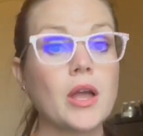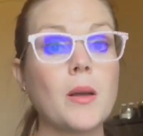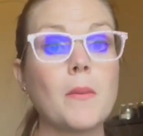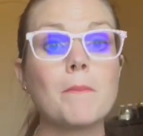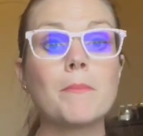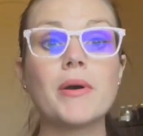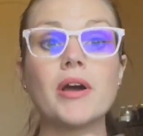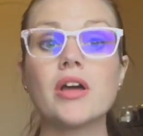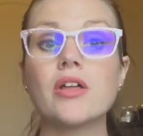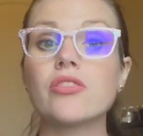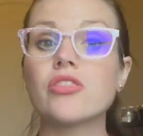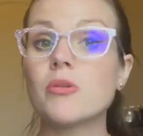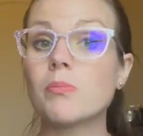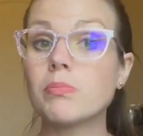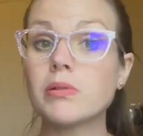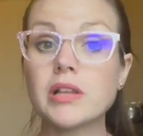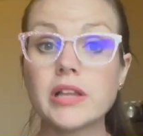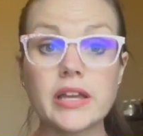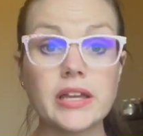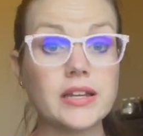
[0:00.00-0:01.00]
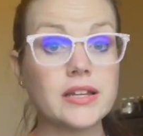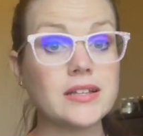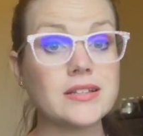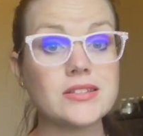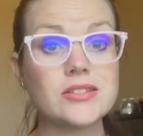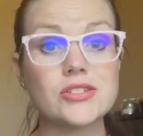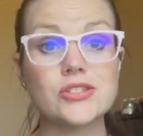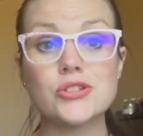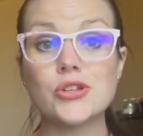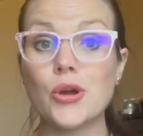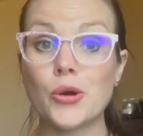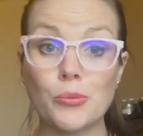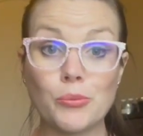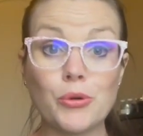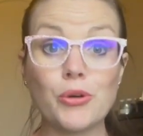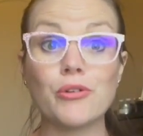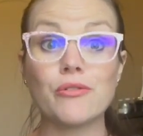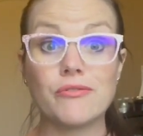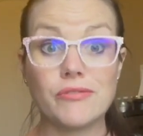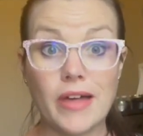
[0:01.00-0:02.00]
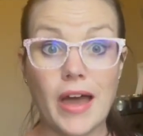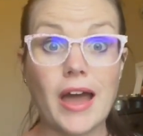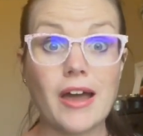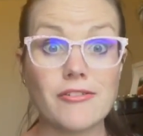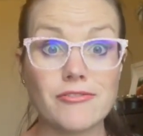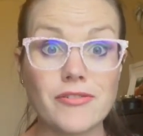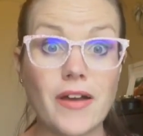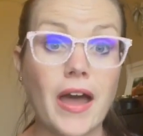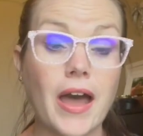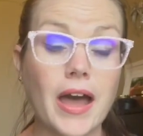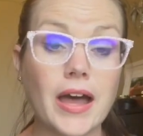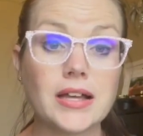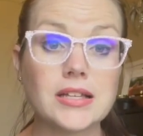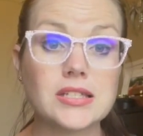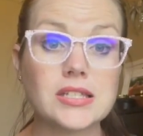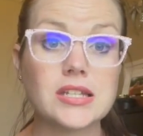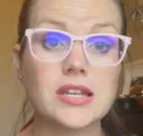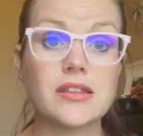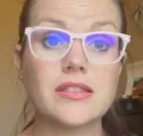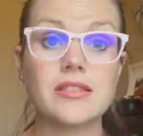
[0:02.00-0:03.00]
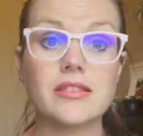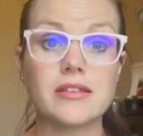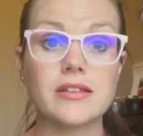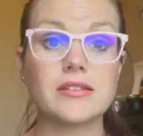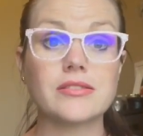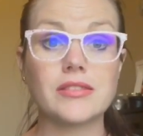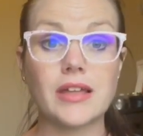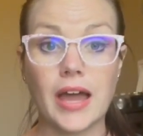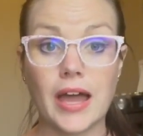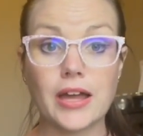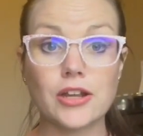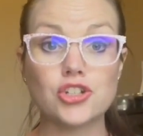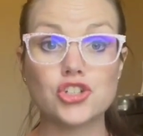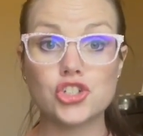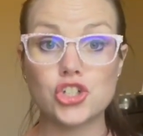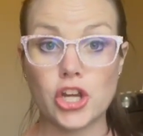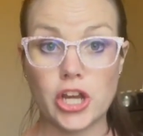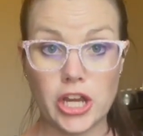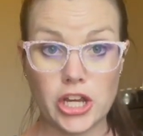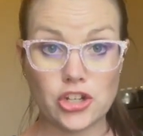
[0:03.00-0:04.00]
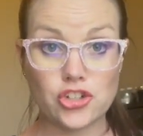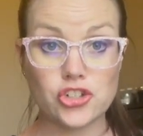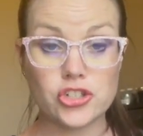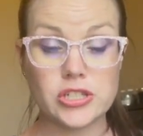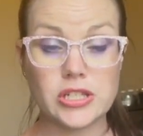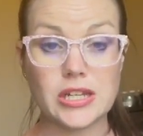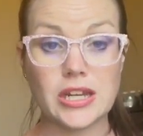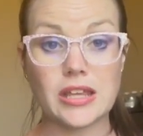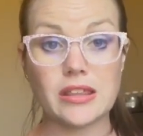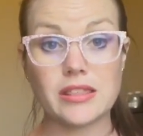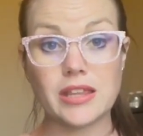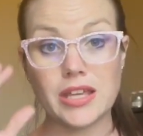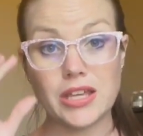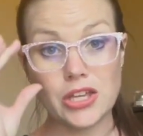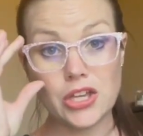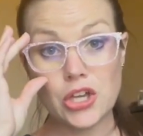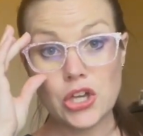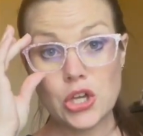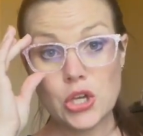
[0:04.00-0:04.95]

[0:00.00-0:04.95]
But the planets don't move that fast that changes anything.